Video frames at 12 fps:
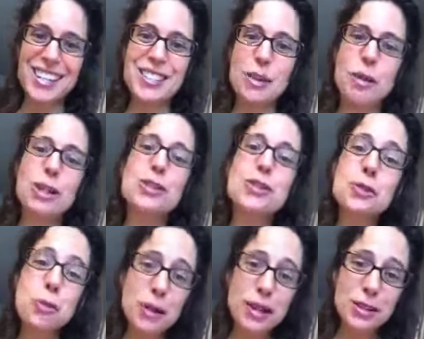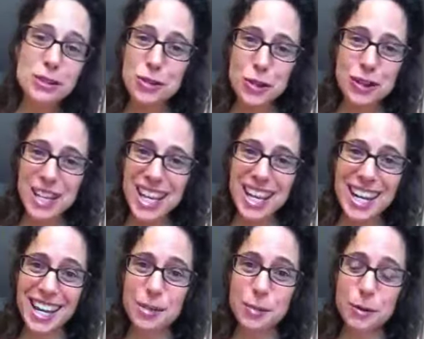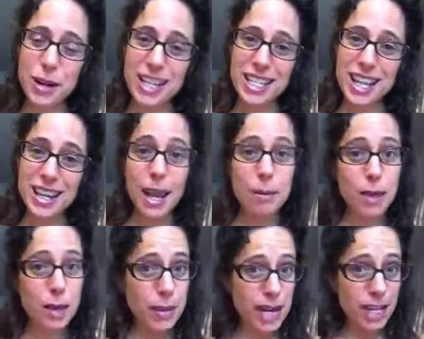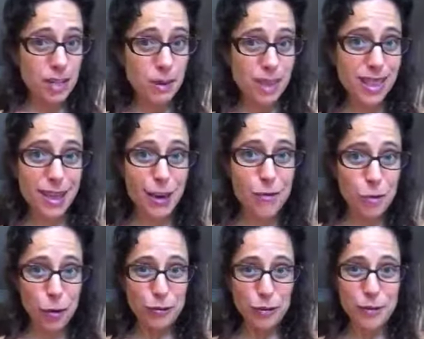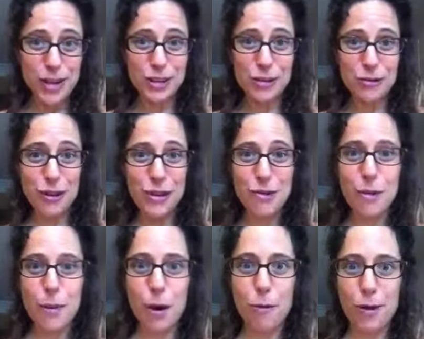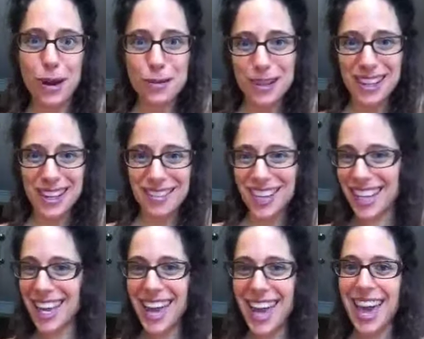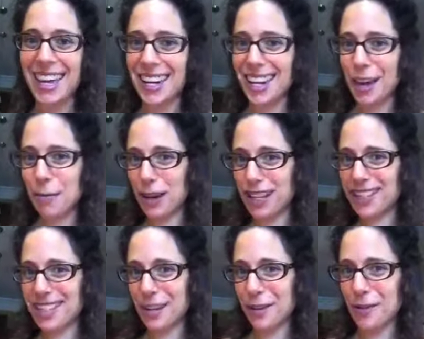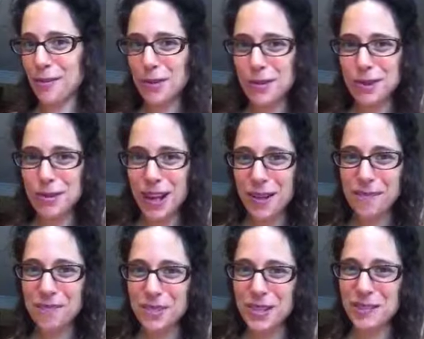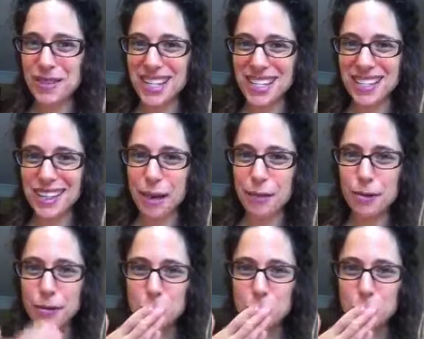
So enjoy your journey and exploration, and maybe next month I'll have more information for you about where we're living, and I can't wait to hear from you as well. Much peace and love.